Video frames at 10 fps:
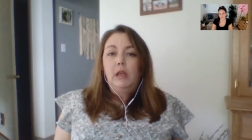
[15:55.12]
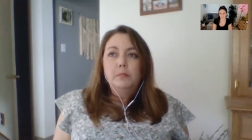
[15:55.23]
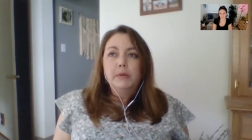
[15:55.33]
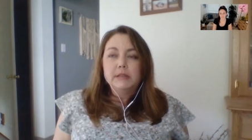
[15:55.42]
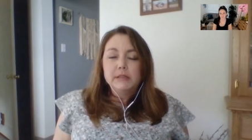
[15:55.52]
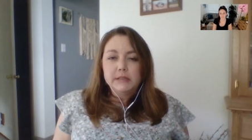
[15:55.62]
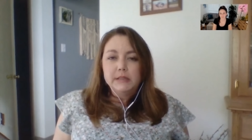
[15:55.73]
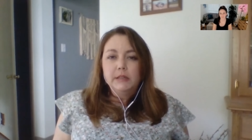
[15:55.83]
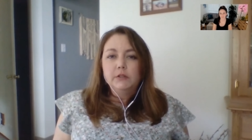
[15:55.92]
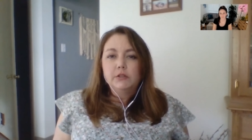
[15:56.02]
but
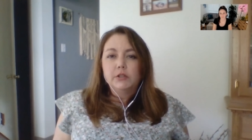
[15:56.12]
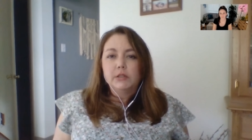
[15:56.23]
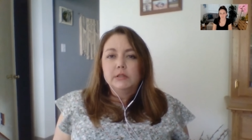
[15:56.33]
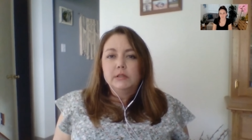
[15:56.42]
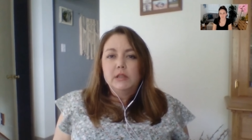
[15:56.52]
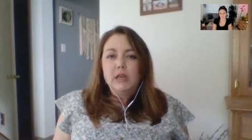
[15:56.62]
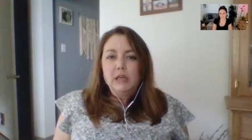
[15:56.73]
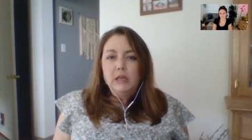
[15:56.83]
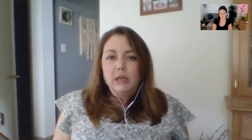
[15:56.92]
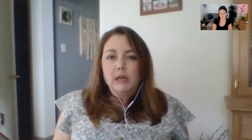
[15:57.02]
still just
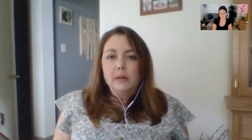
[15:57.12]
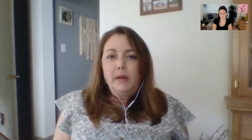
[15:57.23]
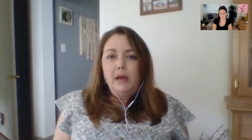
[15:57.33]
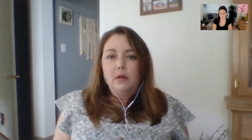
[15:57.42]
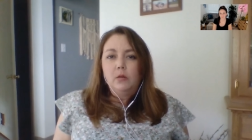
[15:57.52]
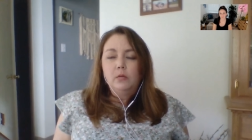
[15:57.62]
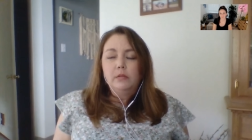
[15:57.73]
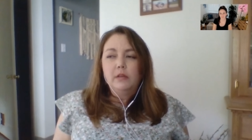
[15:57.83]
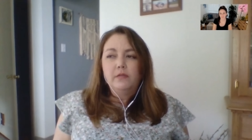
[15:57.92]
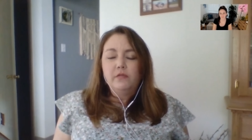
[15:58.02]
thinking about
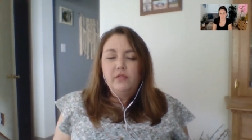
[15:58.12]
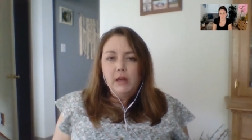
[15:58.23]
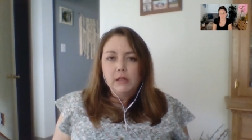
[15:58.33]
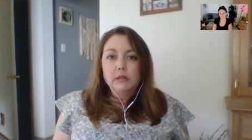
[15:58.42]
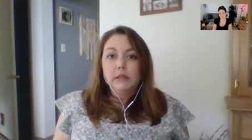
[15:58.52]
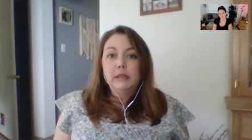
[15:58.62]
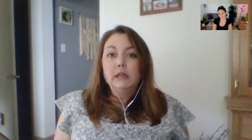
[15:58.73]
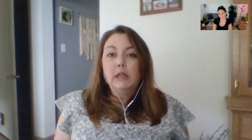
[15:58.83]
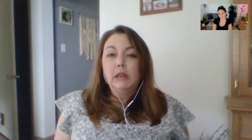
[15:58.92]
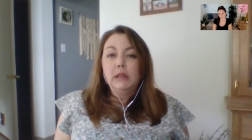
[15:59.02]
the very
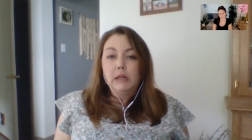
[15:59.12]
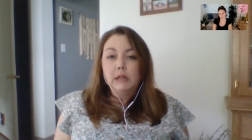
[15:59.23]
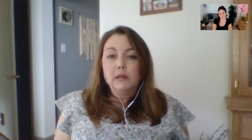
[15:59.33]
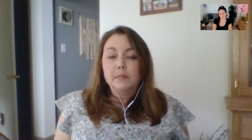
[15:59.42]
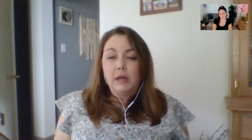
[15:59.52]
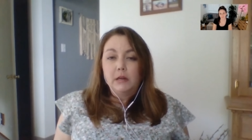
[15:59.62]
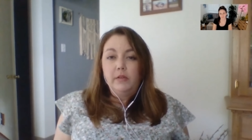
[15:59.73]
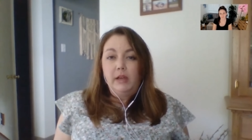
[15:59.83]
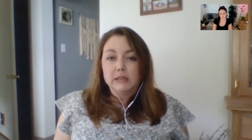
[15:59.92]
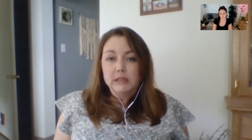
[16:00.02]
little amount of
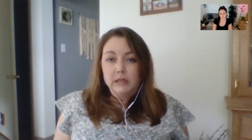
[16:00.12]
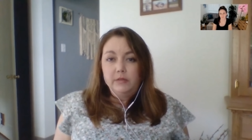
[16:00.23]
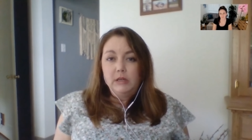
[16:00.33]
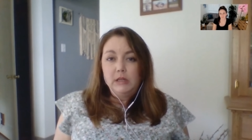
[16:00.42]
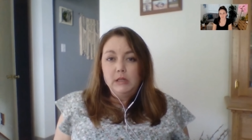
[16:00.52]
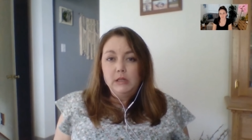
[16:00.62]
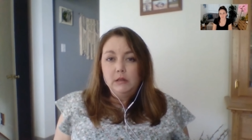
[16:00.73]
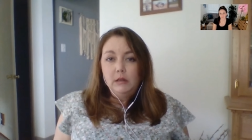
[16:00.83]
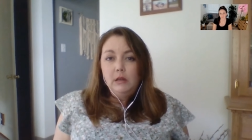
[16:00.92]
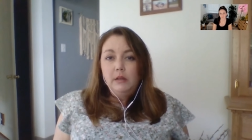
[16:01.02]
activity
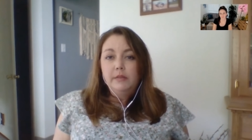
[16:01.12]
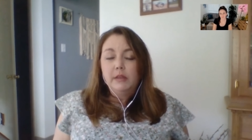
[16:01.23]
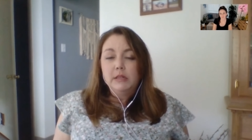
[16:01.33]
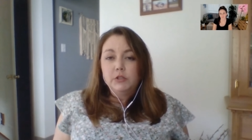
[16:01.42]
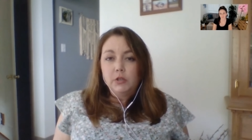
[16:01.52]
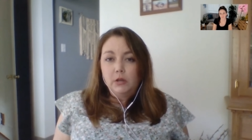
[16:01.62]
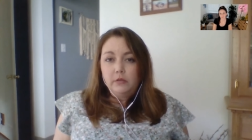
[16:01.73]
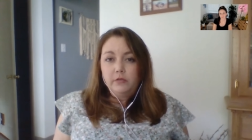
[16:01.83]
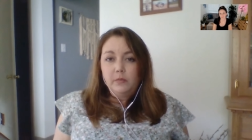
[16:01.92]
that it took for